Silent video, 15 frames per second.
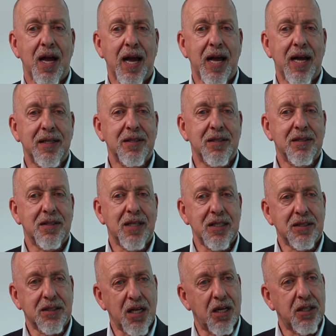And they
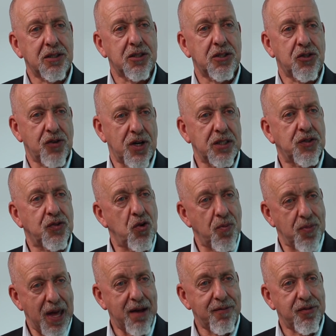started to
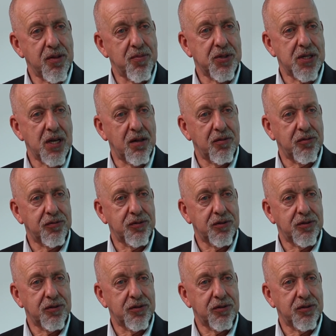transform that for themselves.